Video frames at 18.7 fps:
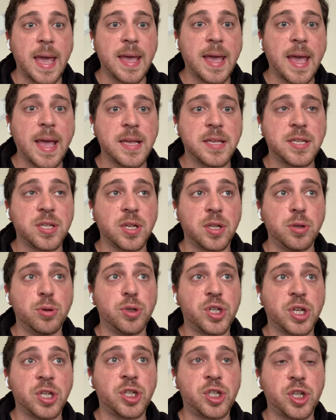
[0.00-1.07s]
8K
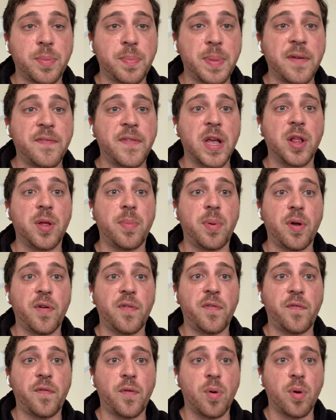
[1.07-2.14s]
solution should be available
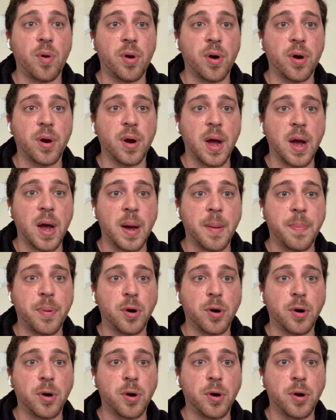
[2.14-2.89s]
for uh,